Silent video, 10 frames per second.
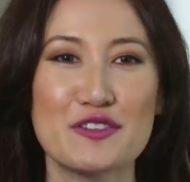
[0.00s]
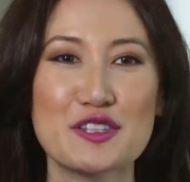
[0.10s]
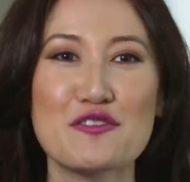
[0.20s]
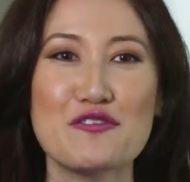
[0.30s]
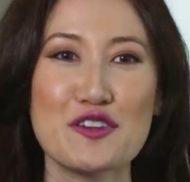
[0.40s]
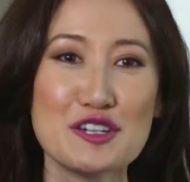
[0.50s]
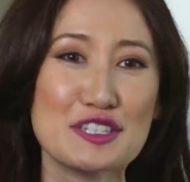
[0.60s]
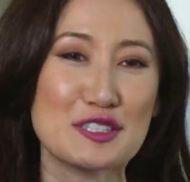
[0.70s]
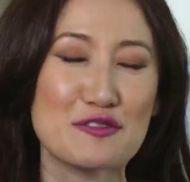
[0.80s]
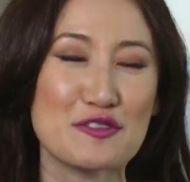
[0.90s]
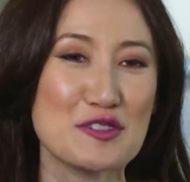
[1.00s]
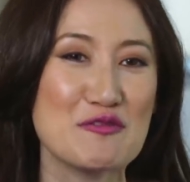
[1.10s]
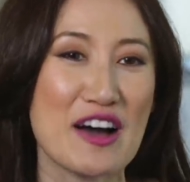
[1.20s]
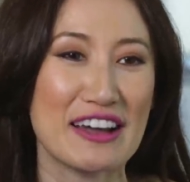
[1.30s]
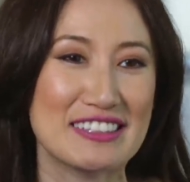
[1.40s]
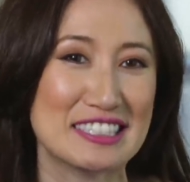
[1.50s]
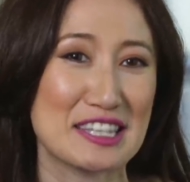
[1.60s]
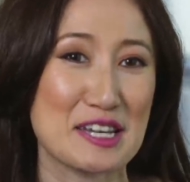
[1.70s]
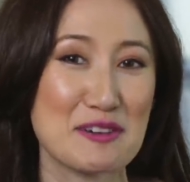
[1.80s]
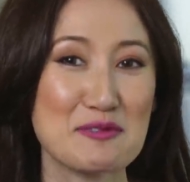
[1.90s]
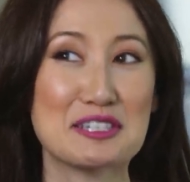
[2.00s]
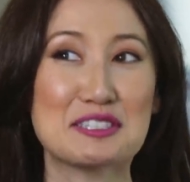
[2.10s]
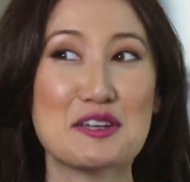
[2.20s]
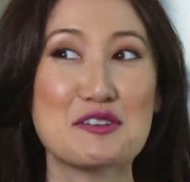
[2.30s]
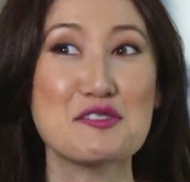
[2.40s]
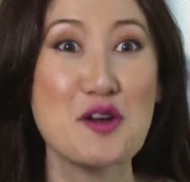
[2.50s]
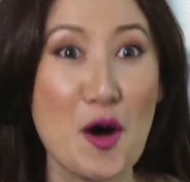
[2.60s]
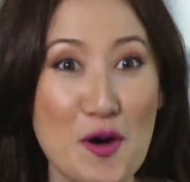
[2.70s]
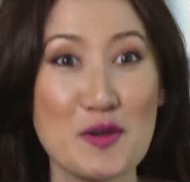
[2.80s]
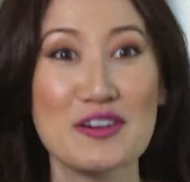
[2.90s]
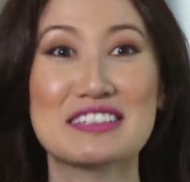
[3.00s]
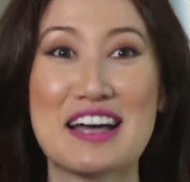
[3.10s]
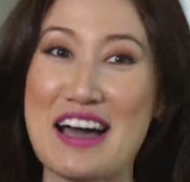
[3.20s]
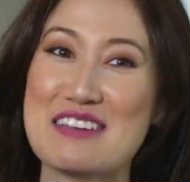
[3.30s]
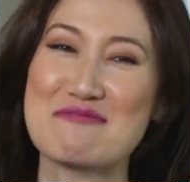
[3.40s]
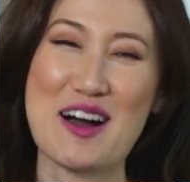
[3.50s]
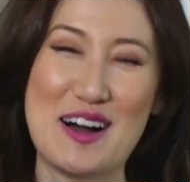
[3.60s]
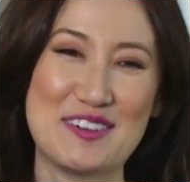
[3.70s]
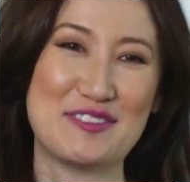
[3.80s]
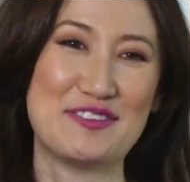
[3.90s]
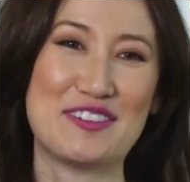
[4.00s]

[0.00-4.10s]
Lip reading: For the first few months, there was no time off.